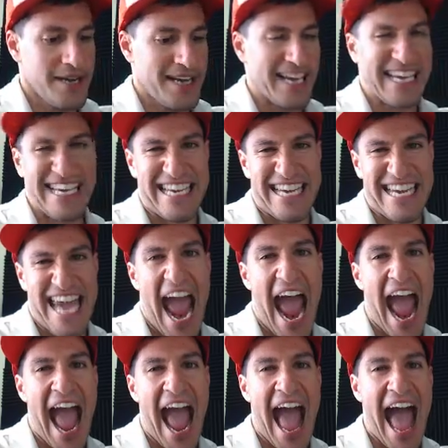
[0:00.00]

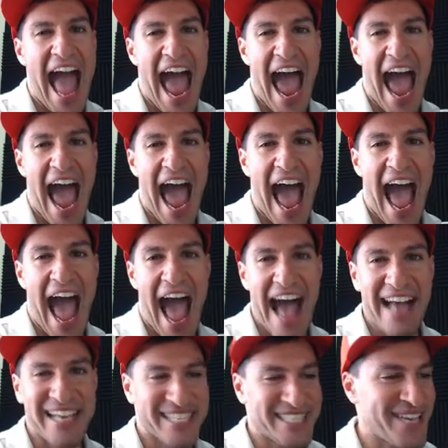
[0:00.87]
Yeah!
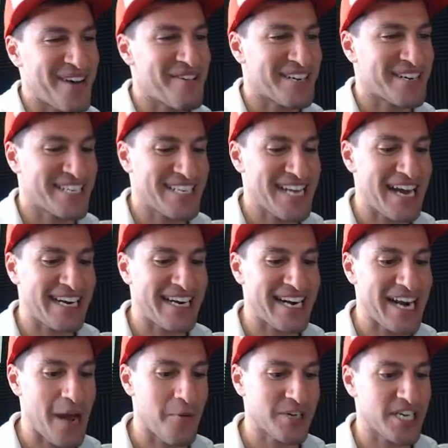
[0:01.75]
So excited.
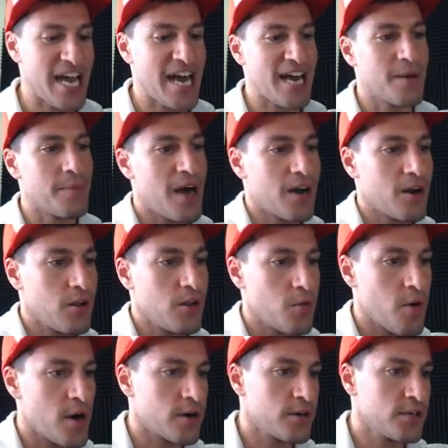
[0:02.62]
I wish I had a bottle of
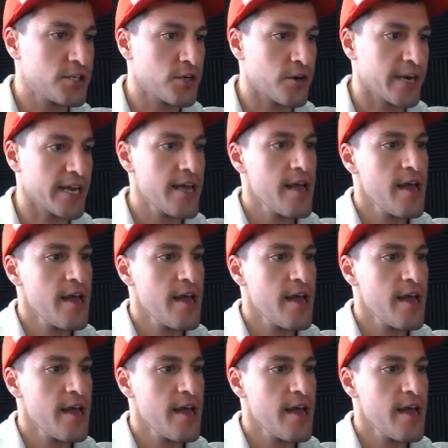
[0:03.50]
water to drink.